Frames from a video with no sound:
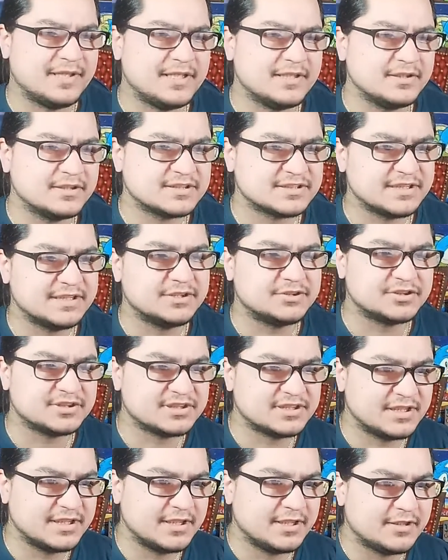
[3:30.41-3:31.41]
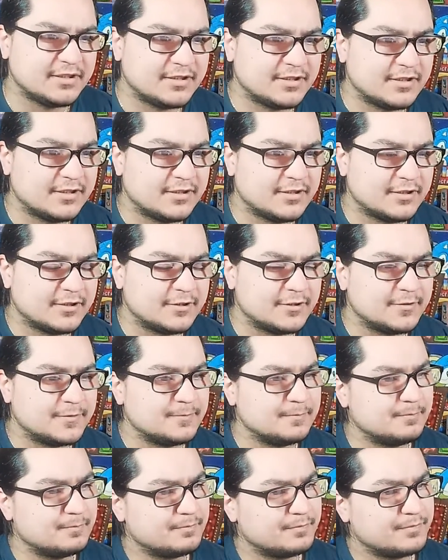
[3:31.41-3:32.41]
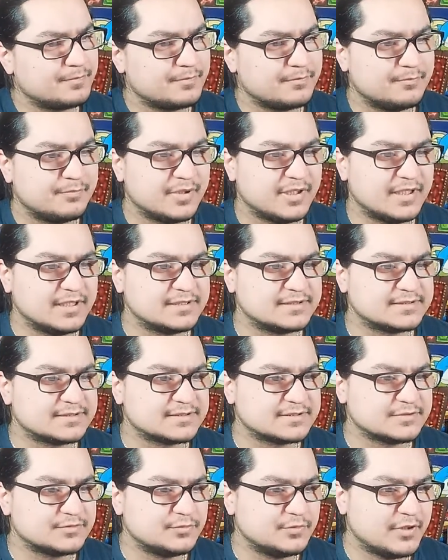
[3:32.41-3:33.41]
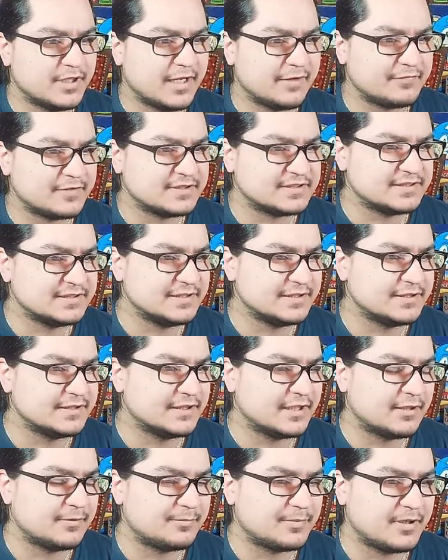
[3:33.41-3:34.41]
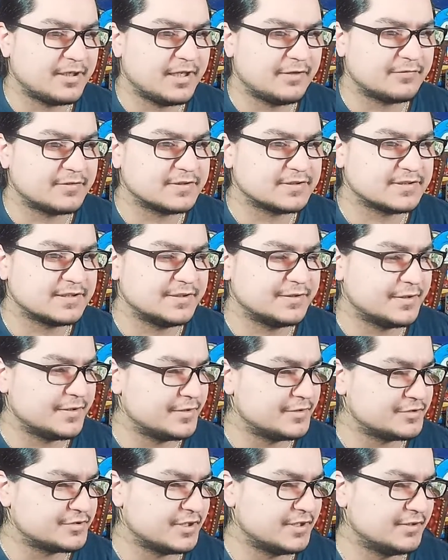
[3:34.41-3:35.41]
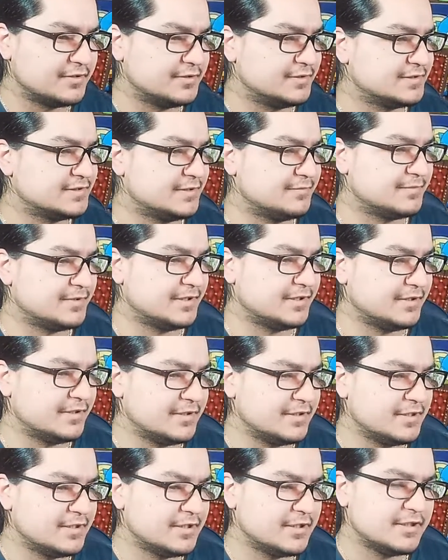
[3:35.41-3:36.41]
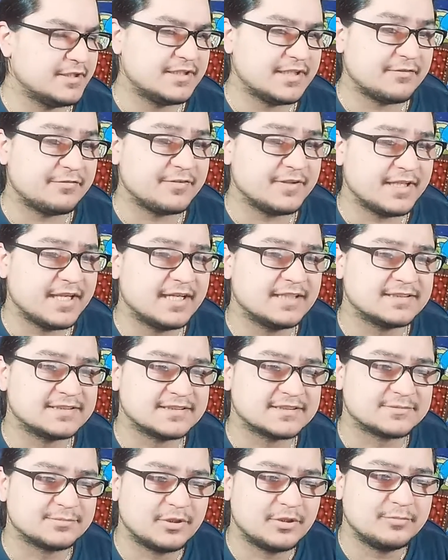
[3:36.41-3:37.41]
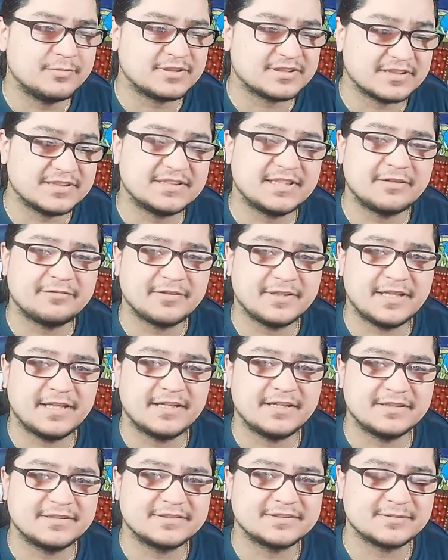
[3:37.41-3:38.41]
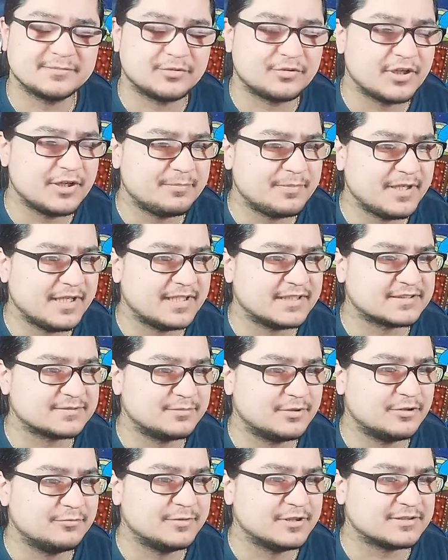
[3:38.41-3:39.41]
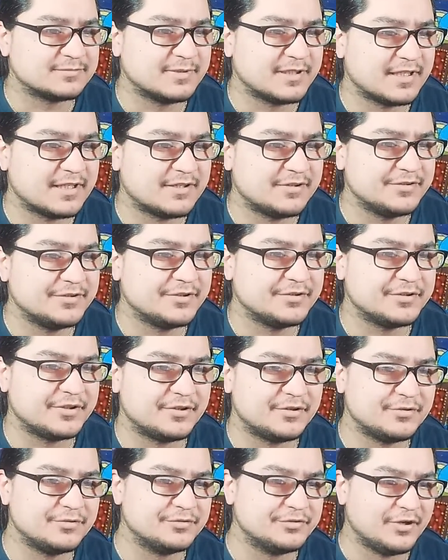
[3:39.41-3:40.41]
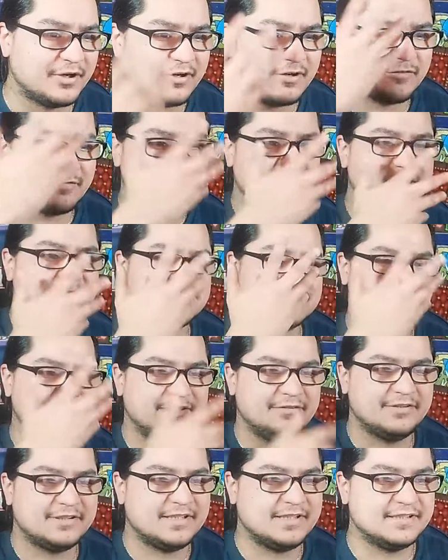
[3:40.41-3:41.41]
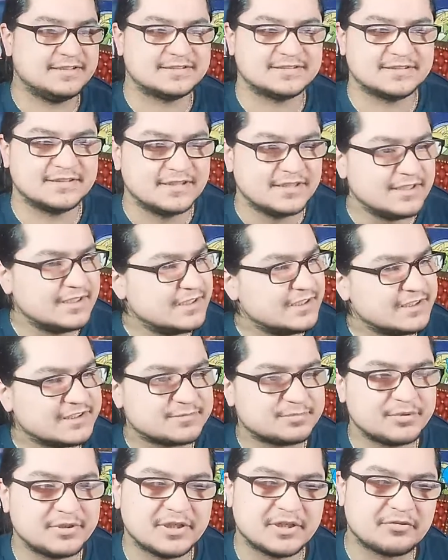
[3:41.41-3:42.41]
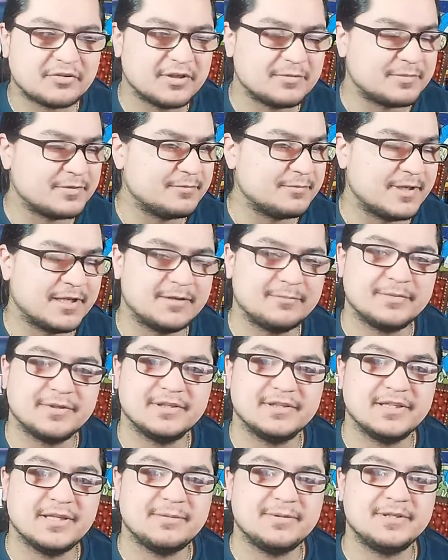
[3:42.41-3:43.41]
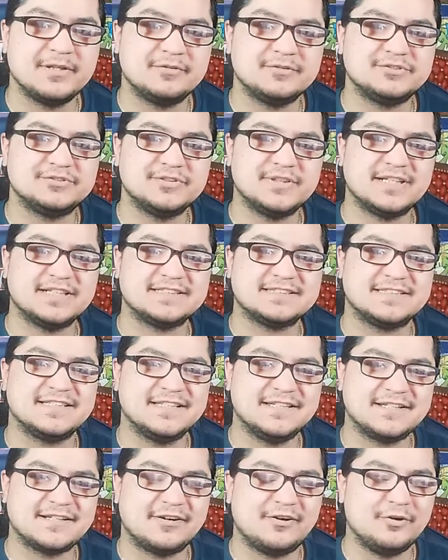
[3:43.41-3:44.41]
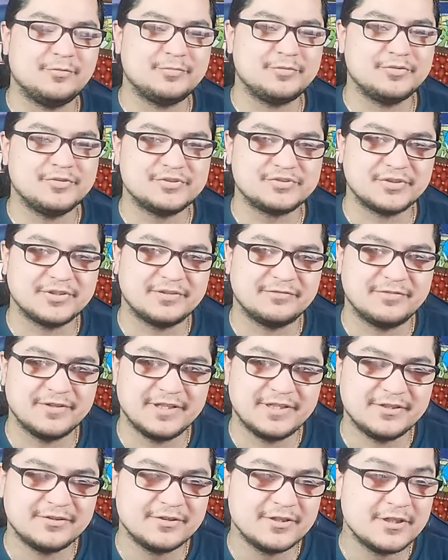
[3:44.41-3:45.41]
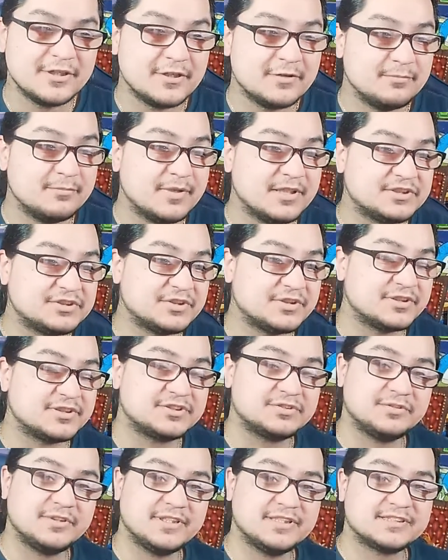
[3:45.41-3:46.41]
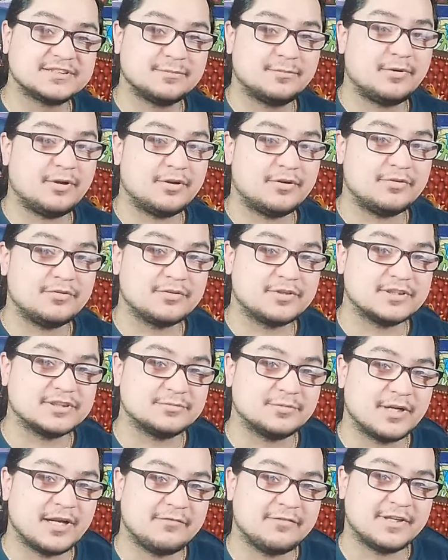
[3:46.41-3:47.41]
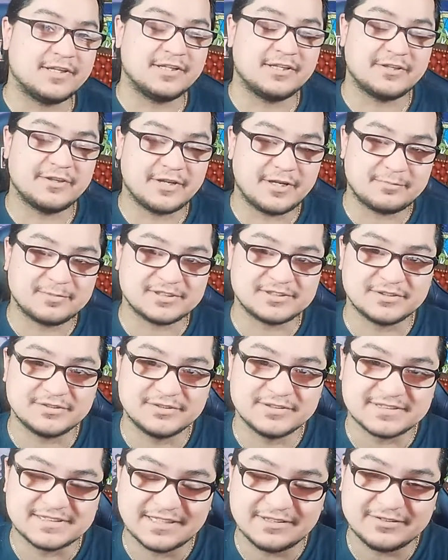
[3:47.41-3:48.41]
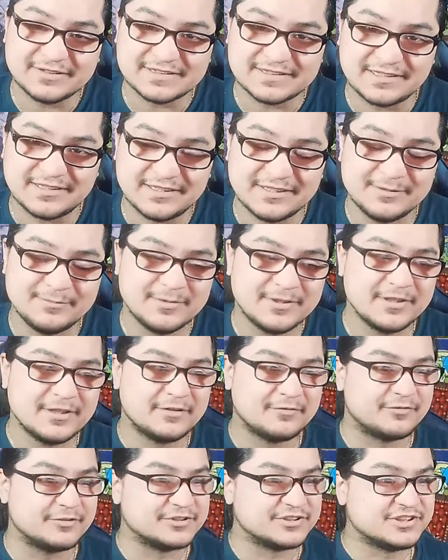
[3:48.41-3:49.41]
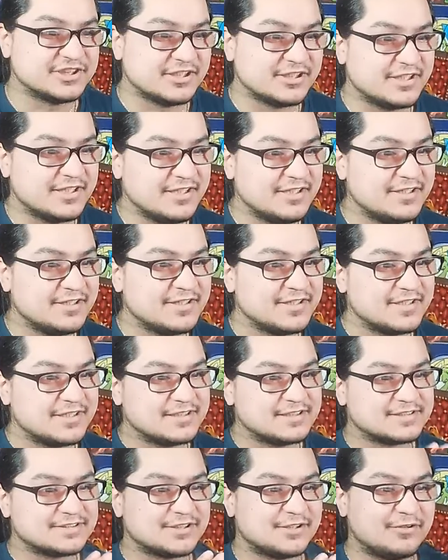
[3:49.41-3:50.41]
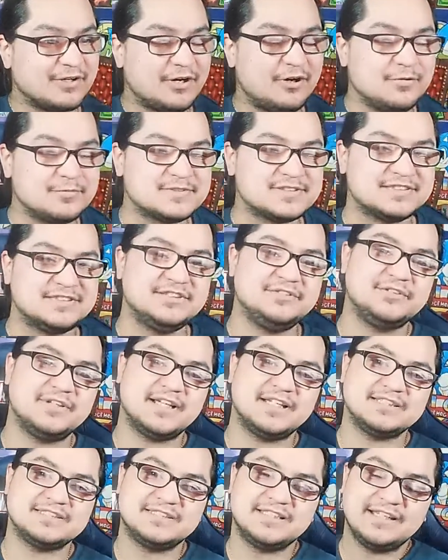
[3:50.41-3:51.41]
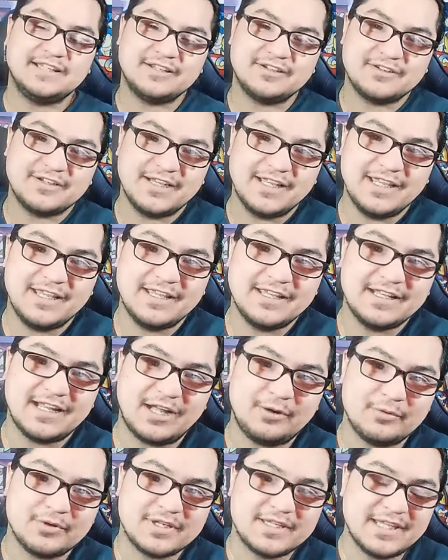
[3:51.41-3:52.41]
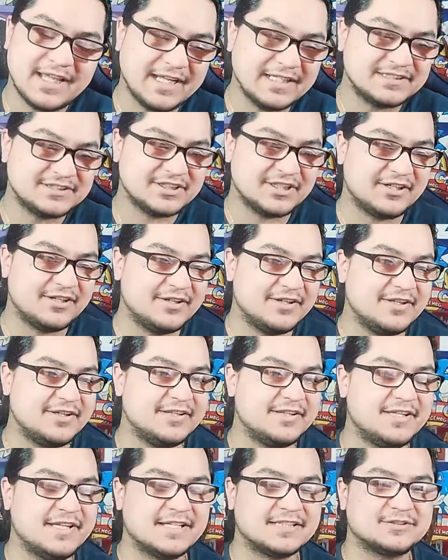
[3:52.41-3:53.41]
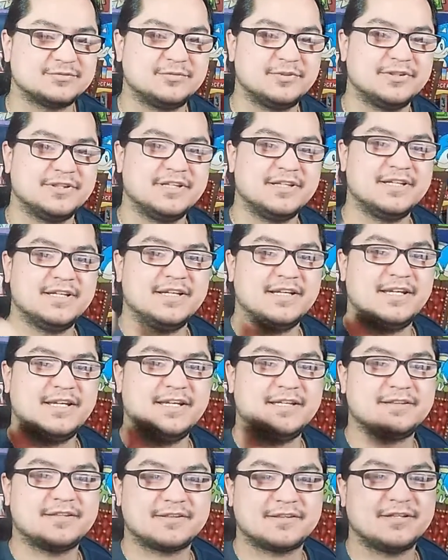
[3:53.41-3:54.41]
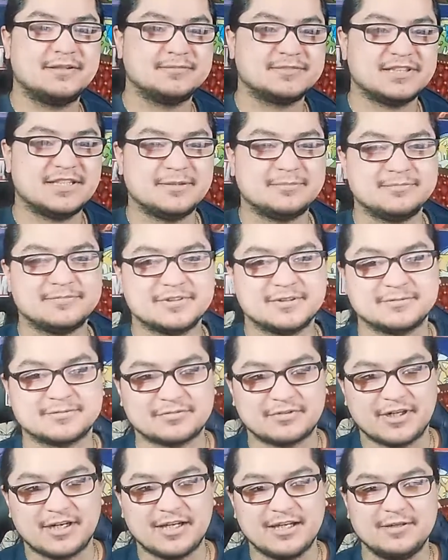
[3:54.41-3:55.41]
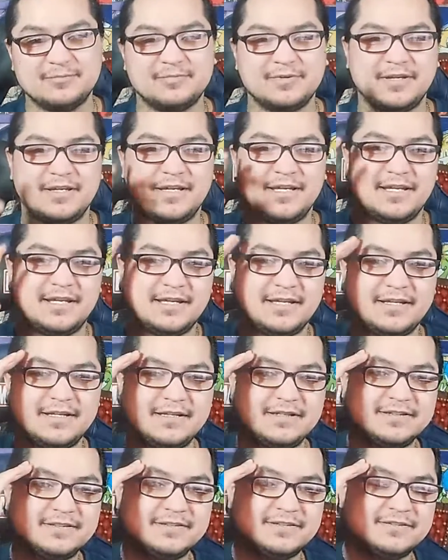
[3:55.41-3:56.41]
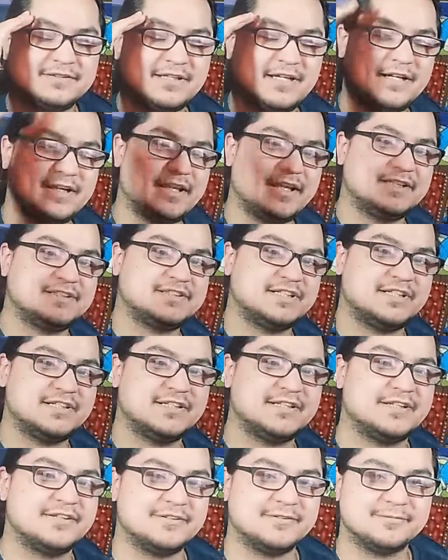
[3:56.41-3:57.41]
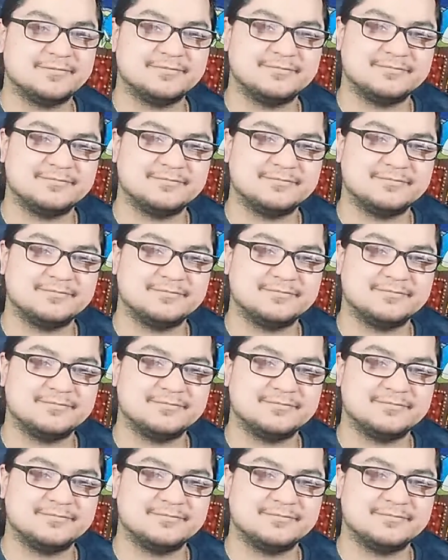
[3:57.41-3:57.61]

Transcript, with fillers: It looks interesting, um, but we'll have to see. I'll probably have to see another trailer or something. It definitely has its moments. It definitely had some creepy ass moments, man. I don't know the whole doll face and everything. It's it's pretty creepy, man. But let me know what you guys think. I hope you enjoyed the video. Make sure to tune in tomorrow because we're having another episode of Terra Time for Chucky. So I hope to see you guys there, and I will catch y'all in the next one. Hit the thumbs up, subscribe, and I'll catch y'all later.